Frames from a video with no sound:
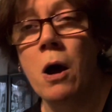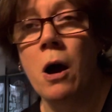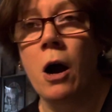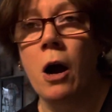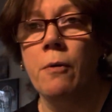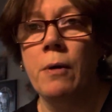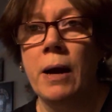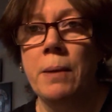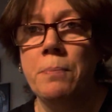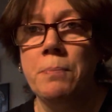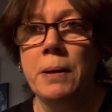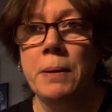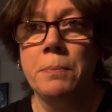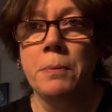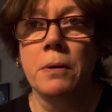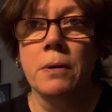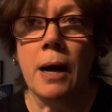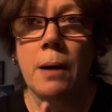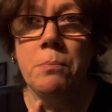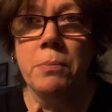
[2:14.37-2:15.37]
All right,
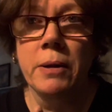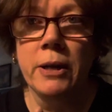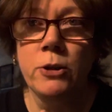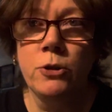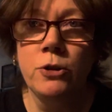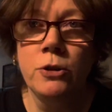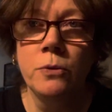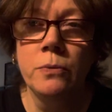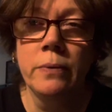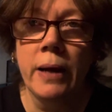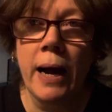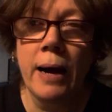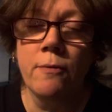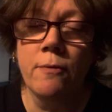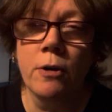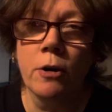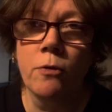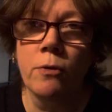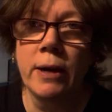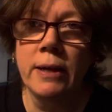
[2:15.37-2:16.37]
people. God bless you. Have
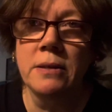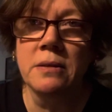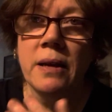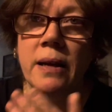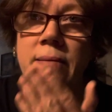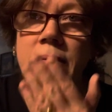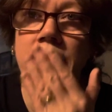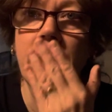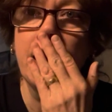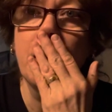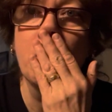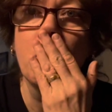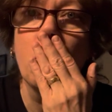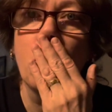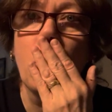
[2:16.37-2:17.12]
a great Sunday.